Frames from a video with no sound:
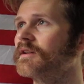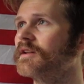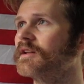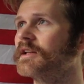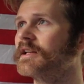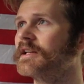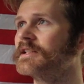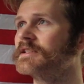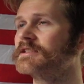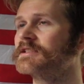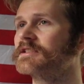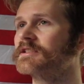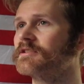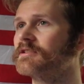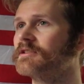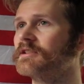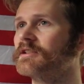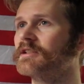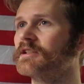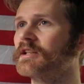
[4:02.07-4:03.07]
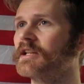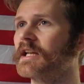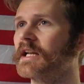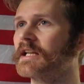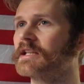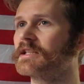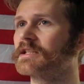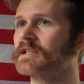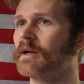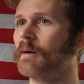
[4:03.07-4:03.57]

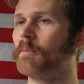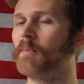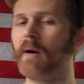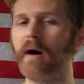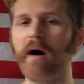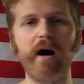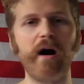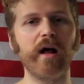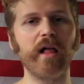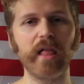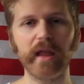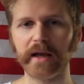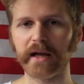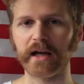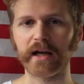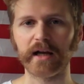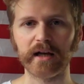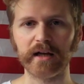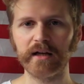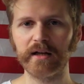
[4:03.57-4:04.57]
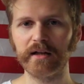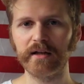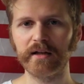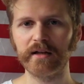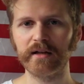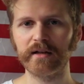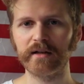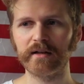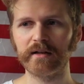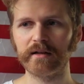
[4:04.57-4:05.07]
it's appalling.
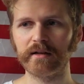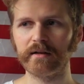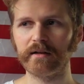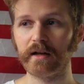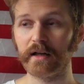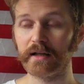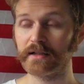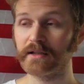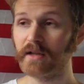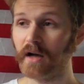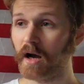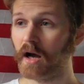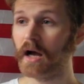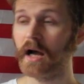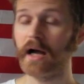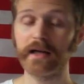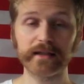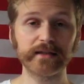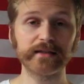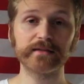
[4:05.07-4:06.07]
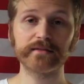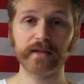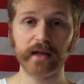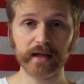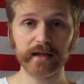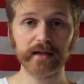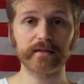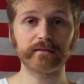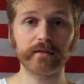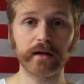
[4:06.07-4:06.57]
And
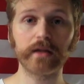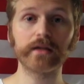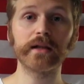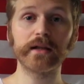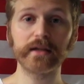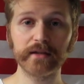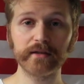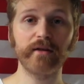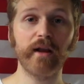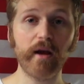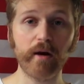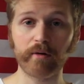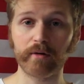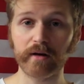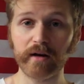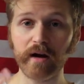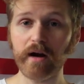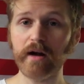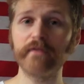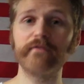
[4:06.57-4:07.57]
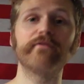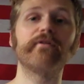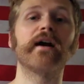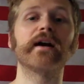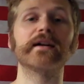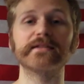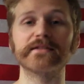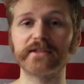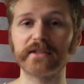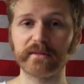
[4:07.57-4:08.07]
I'll let you know, God
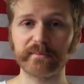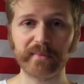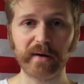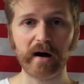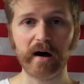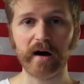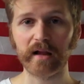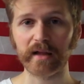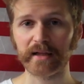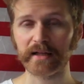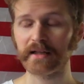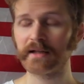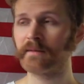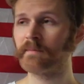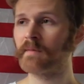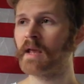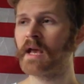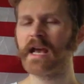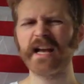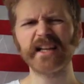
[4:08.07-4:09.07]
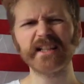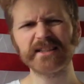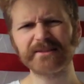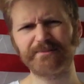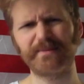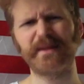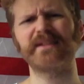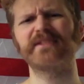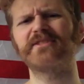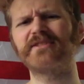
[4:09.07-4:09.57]
finds it appalling,
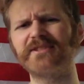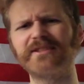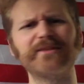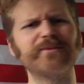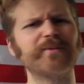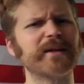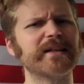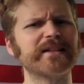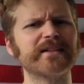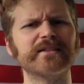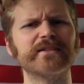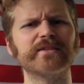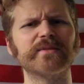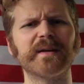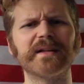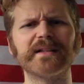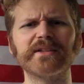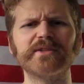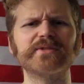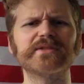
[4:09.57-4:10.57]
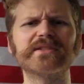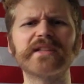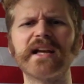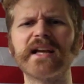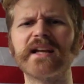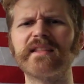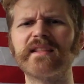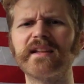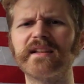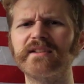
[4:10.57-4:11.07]
especially when you say
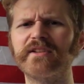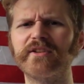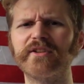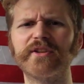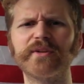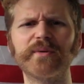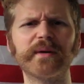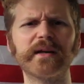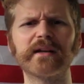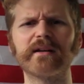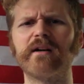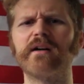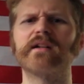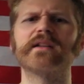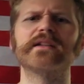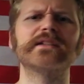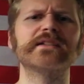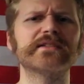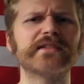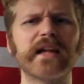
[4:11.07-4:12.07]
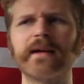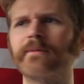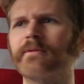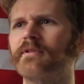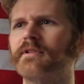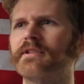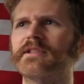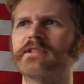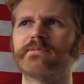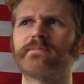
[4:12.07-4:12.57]
that you're doing it all in his name, or
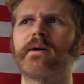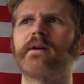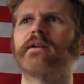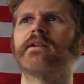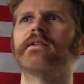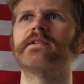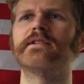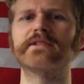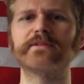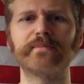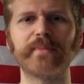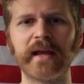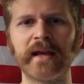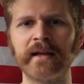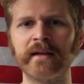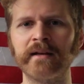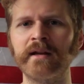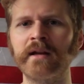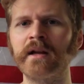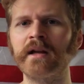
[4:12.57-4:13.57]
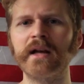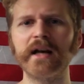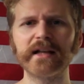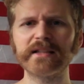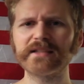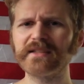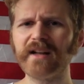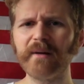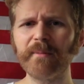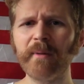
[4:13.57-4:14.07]
that it's part of his plan. It's
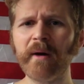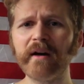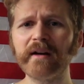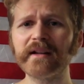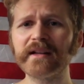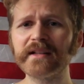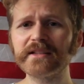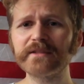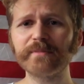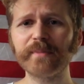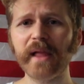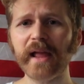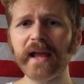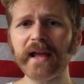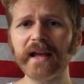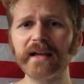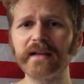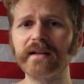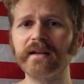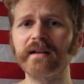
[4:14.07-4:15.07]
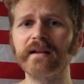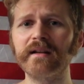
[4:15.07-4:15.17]
not part of his plan.